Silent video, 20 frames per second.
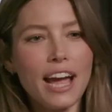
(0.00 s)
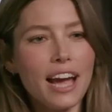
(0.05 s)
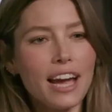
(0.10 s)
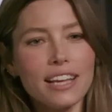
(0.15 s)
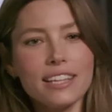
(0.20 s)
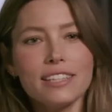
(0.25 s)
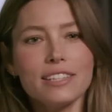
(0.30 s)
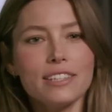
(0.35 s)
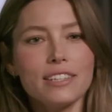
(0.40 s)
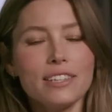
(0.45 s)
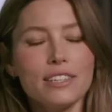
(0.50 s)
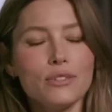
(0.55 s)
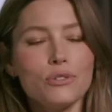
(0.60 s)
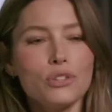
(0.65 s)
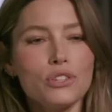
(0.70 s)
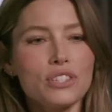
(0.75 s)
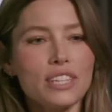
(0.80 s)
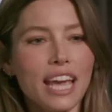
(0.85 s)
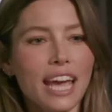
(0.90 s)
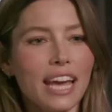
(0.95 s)
I, you
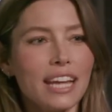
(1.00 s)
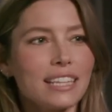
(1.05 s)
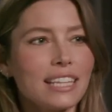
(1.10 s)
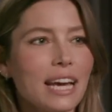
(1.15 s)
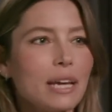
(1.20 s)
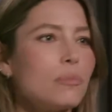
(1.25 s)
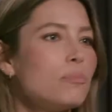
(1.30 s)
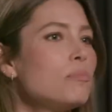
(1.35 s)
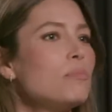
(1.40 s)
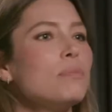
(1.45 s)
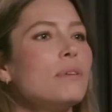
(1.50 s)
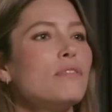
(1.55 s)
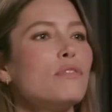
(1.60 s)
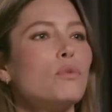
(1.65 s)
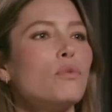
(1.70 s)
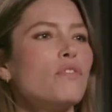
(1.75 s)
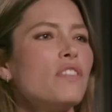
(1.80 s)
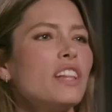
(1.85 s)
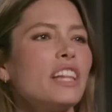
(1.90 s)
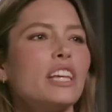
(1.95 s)
just can't like if
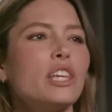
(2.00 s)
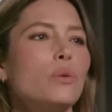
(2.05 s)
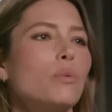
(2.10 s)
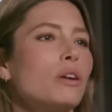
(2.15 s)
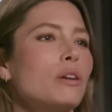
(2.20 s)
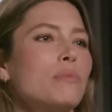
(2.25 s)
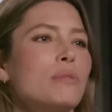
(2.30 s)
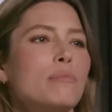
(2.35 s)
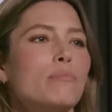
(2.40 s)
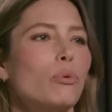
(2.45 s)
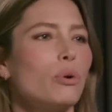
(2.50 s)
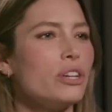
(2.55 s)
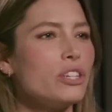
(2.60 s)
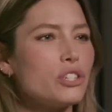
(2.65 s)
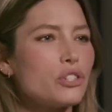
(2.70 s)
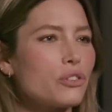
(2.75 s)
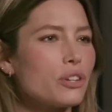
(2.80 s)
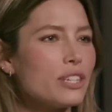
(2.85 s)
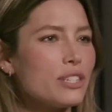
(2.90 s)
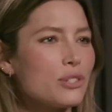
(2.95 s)
you feel like you want to be
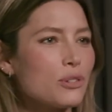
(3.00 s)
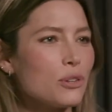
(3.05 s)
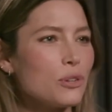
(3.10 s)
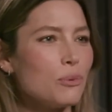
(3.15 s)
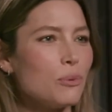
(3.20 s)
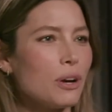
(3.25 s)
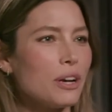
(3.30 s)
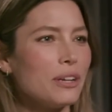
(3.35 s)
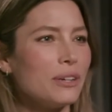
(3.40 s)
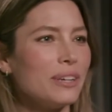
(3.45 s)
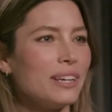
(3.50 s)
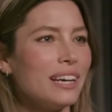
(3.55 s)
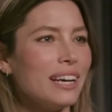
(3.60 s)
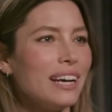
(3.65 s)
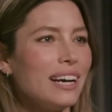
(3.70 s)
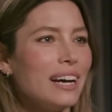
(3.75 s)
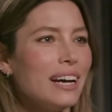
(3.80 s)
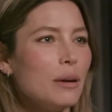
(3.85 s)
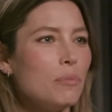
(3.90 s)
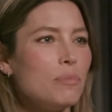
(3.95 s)
boisterous or you want to
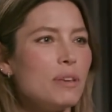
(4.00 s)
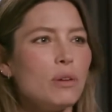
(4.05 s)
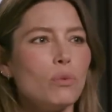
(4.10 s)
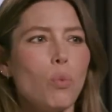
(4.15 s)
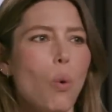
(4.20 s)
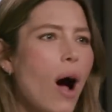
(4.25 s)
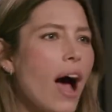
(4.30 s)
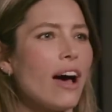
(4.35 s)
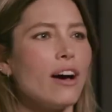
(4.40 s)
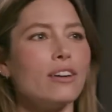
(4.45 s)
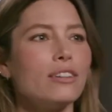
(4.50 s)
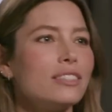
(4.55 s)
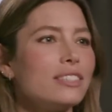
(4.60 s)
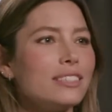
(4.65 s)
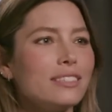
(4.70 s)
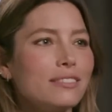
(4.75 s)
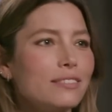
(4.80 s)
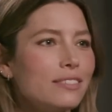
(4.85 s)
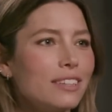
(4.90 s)
yeah. be wild and,